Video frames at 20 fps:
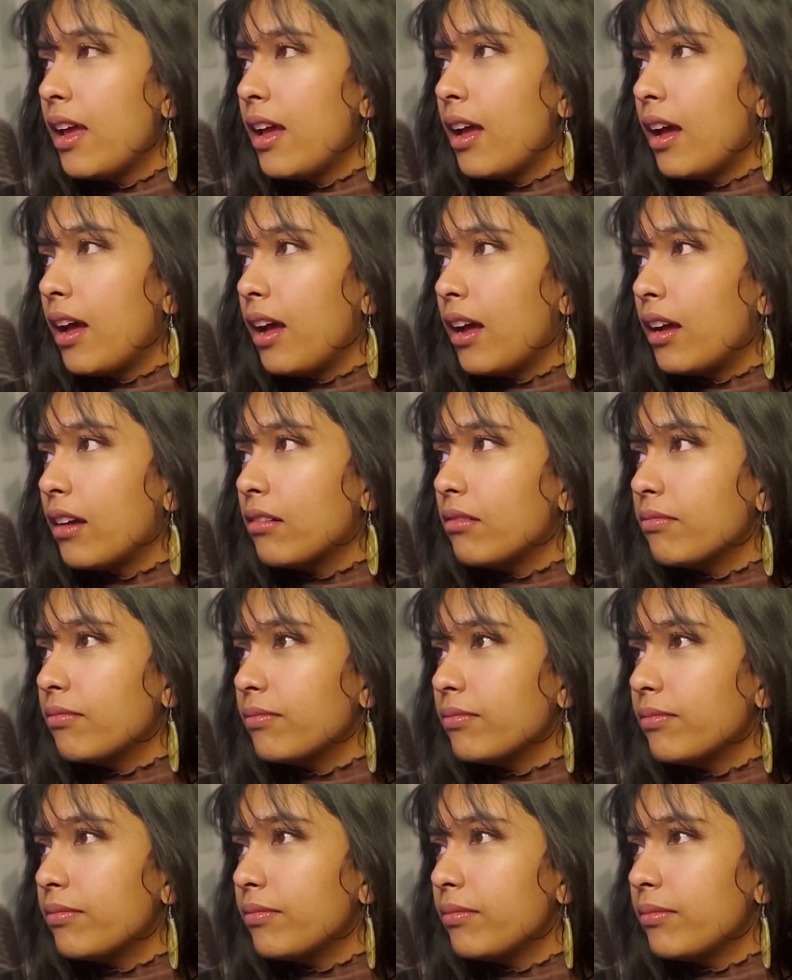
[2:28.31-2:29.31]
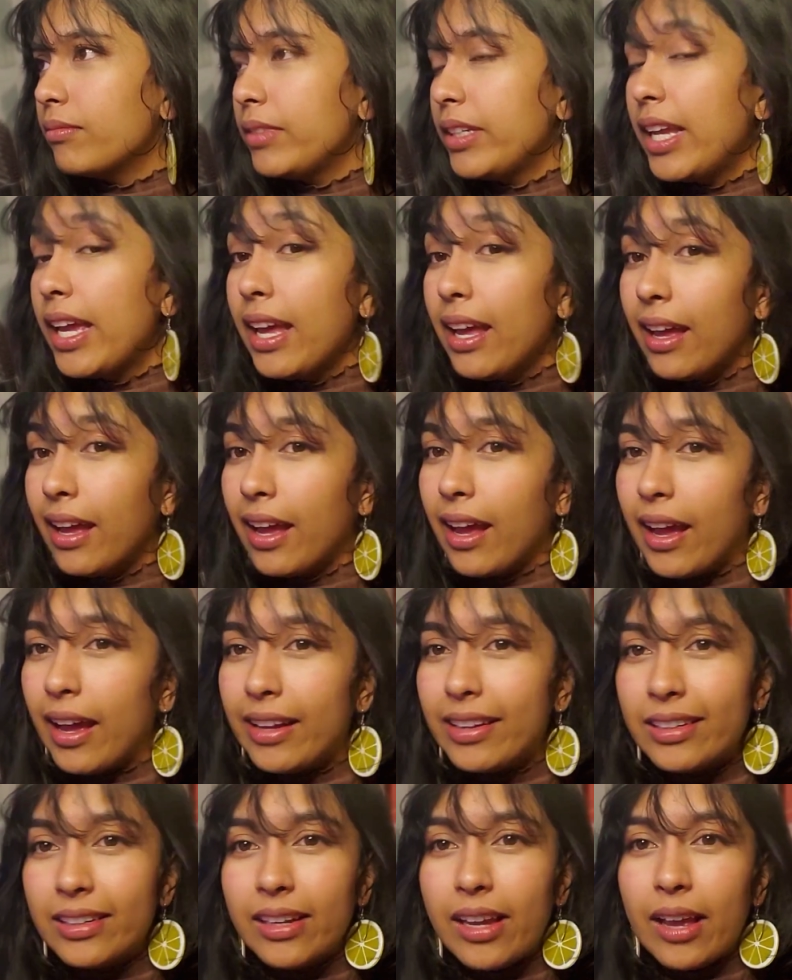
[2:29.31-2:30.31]

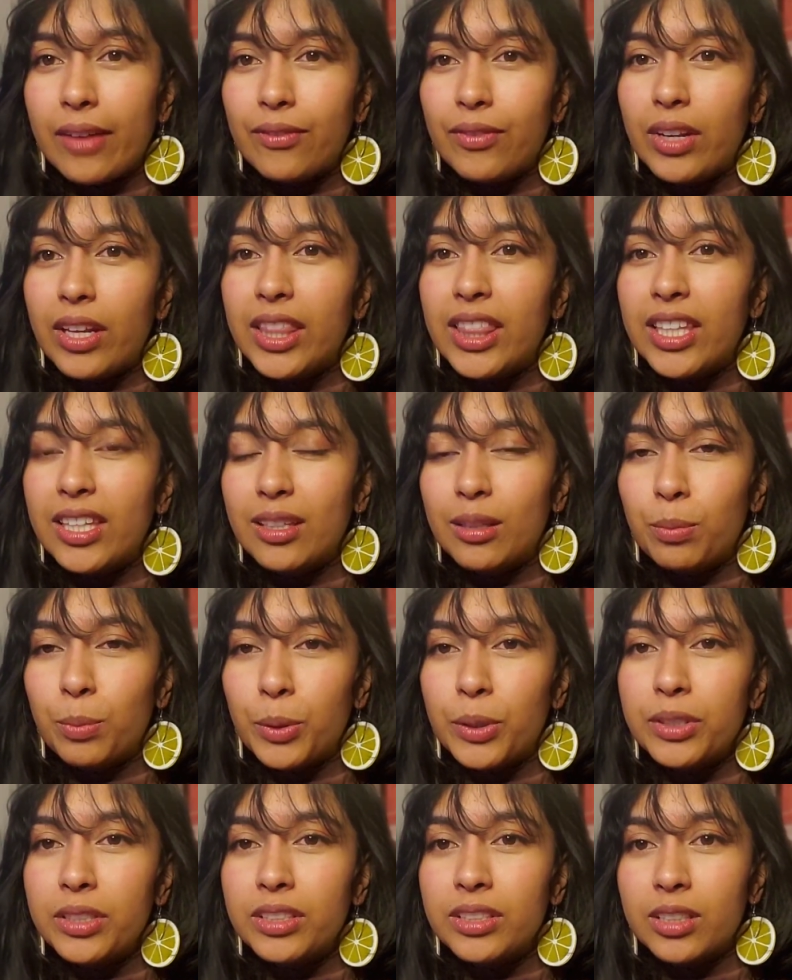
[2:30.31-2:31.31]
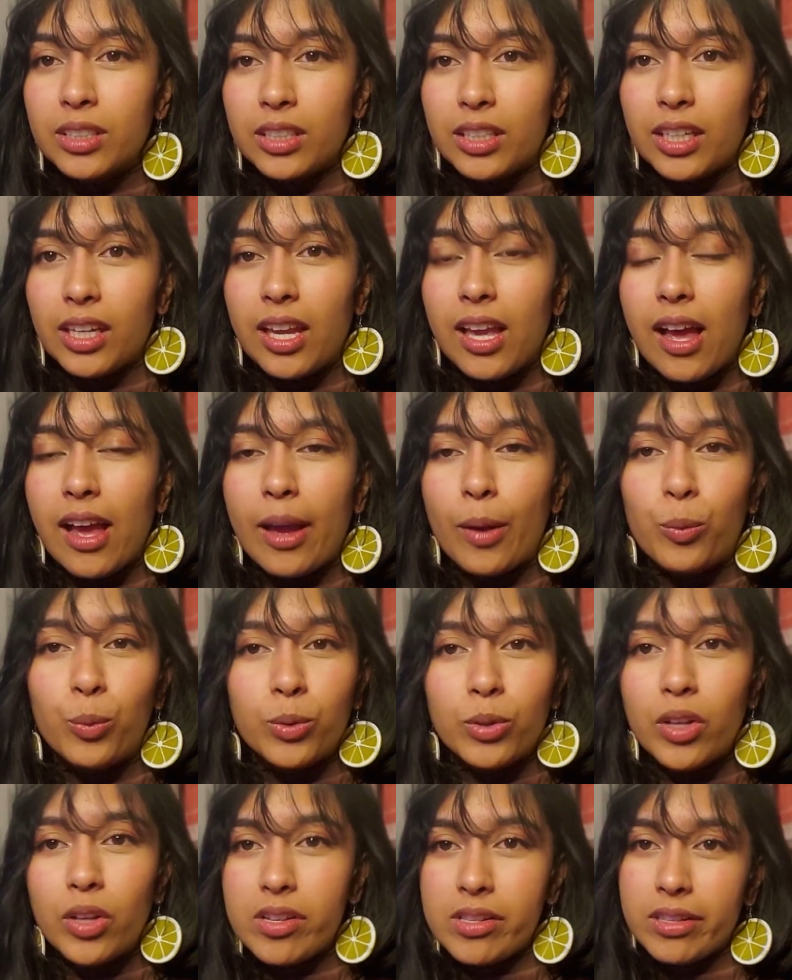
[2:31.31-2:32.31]
I've done this personally. I
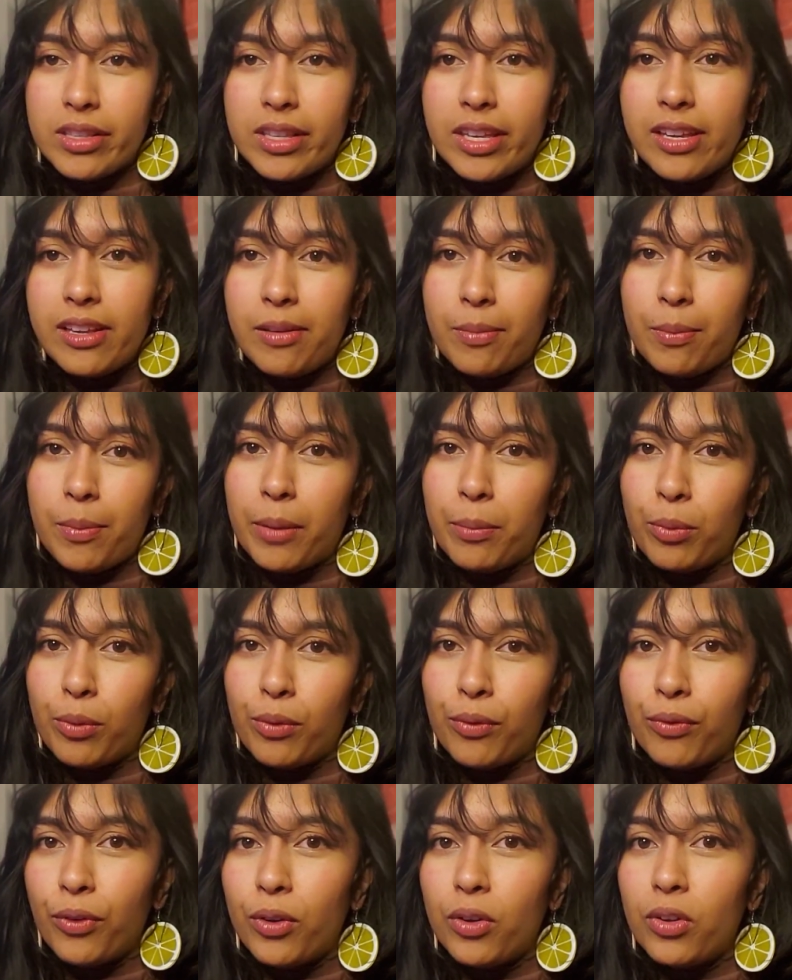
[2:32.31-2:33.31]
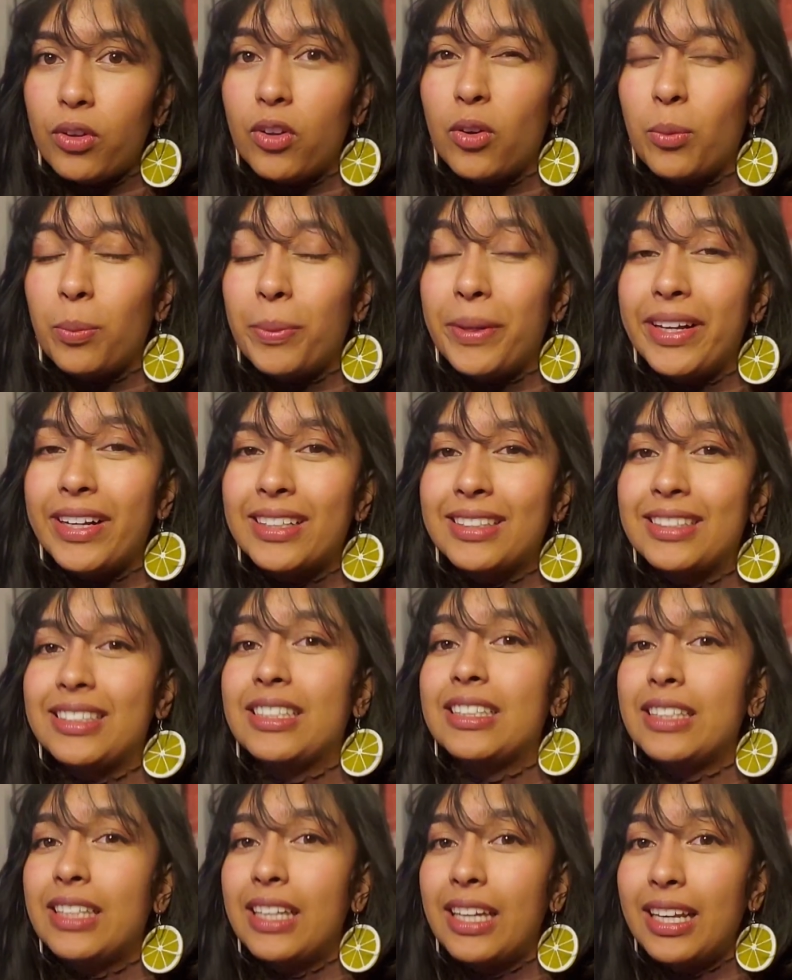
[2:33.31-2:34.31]
will not link my portfolio because
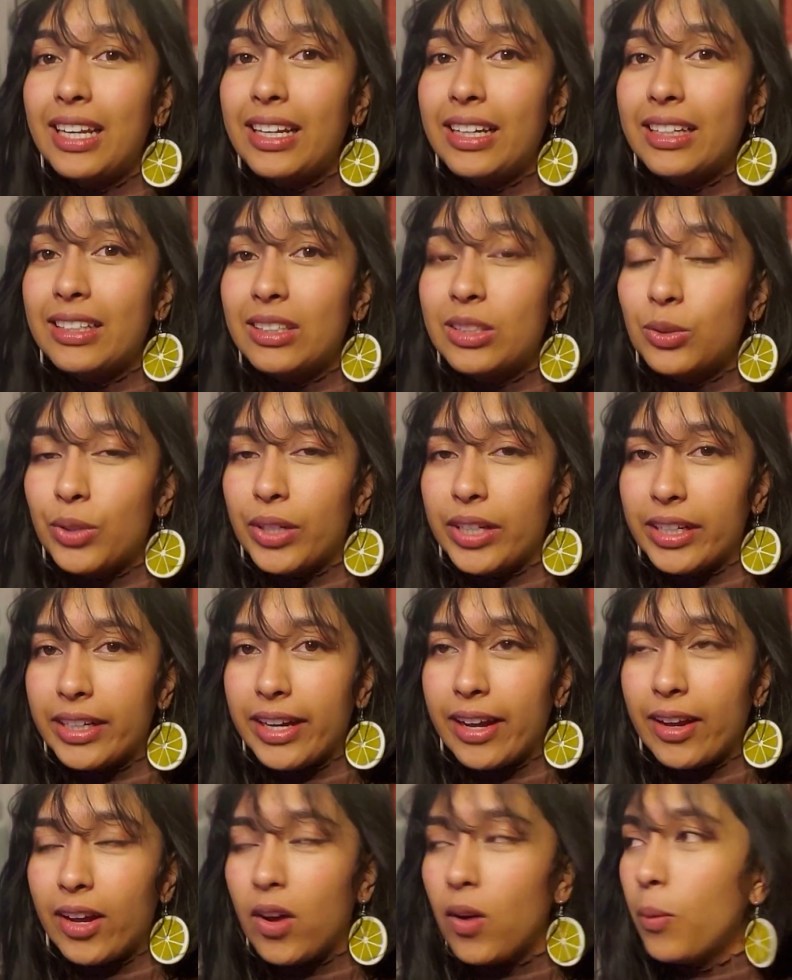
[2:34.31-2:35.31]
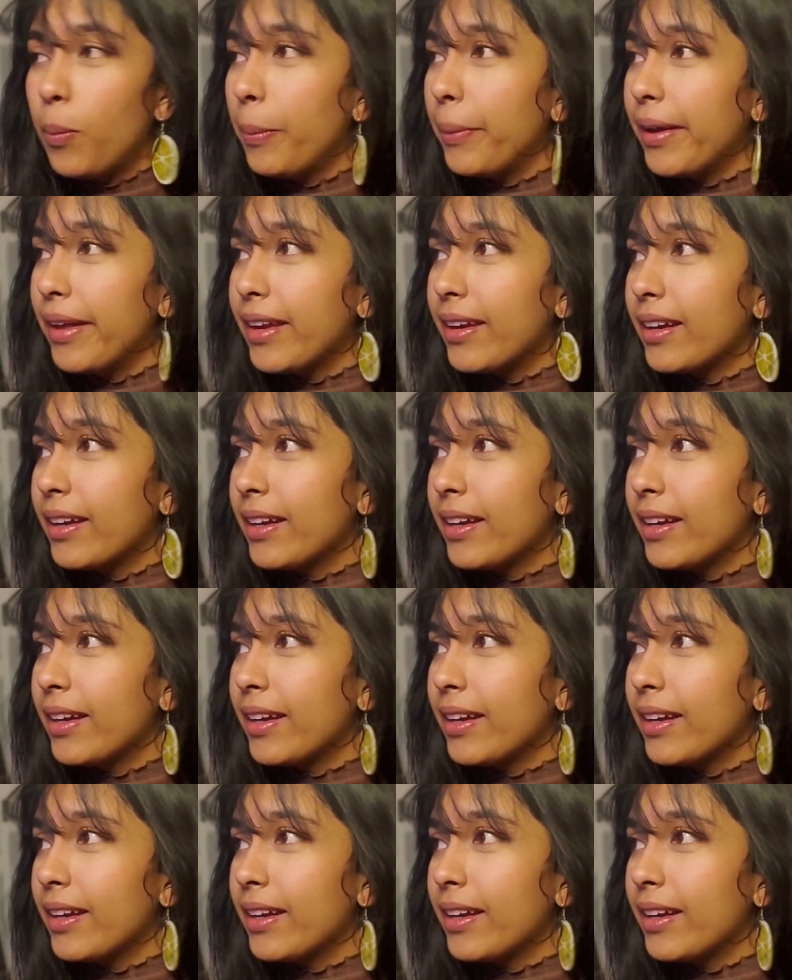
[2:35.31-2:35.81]
it's hideous right now, but